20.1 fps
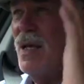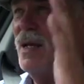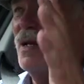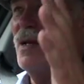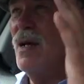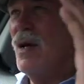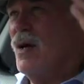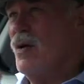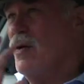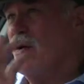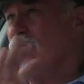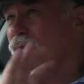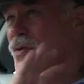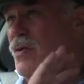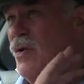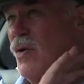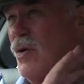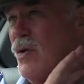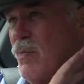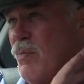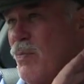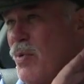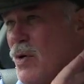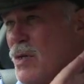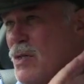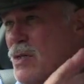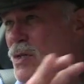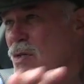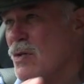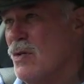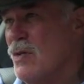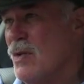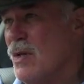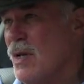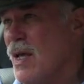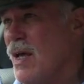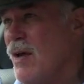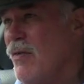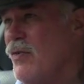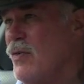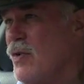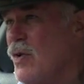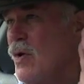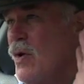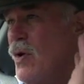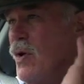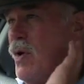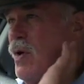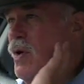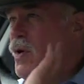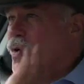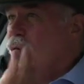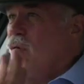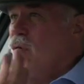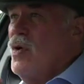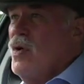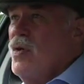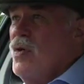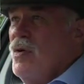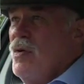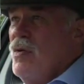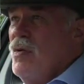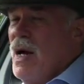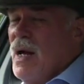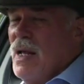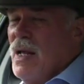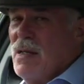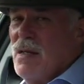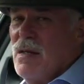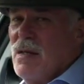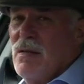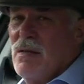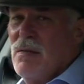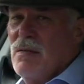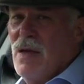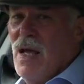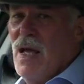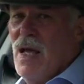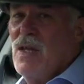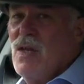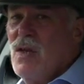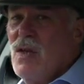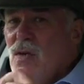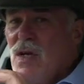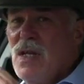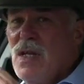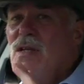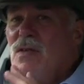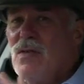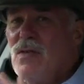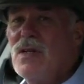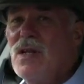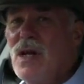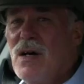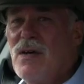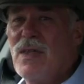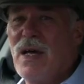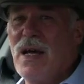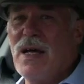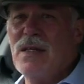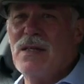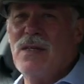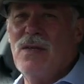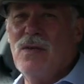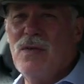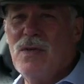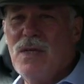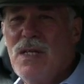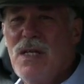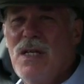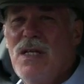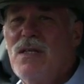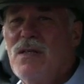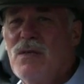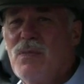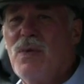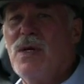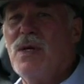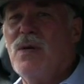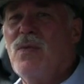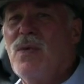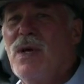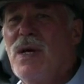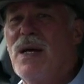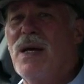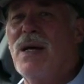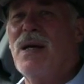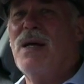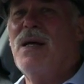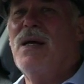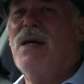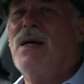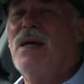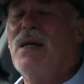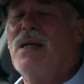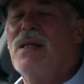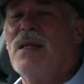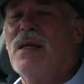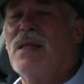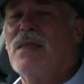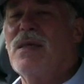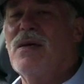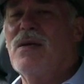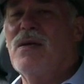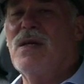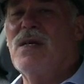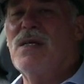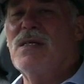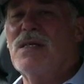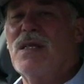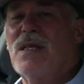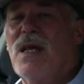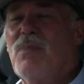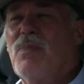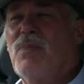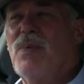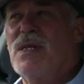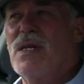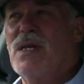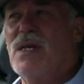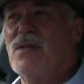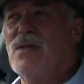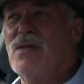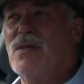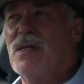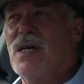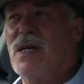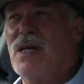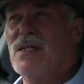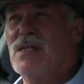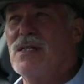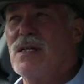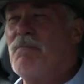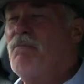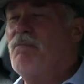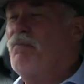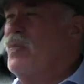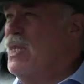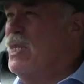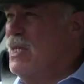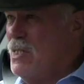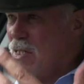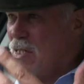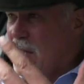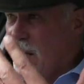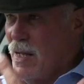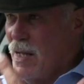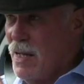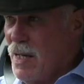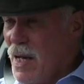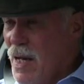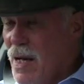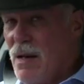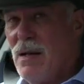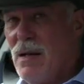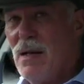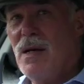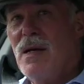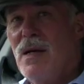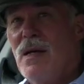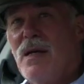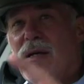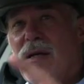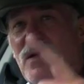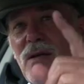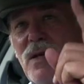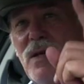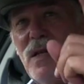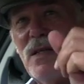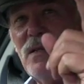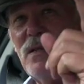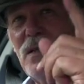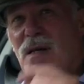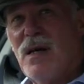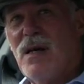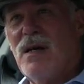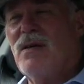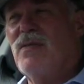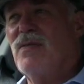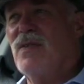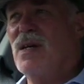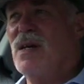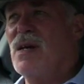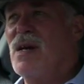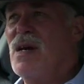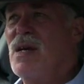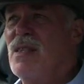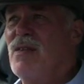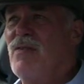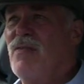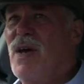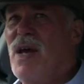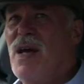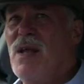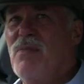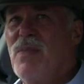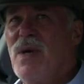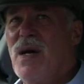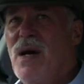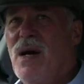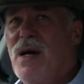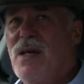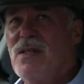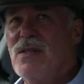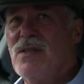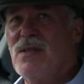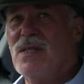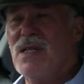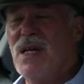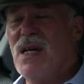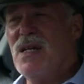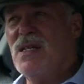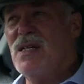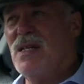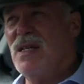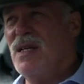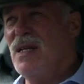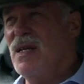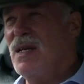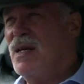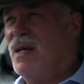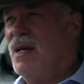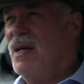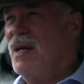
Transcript: going to go on past you on the left or on the right. And you need to know that. You need to be aware that there is that potential danger. Slowing down, you need to know if the guy in the van behind you is actually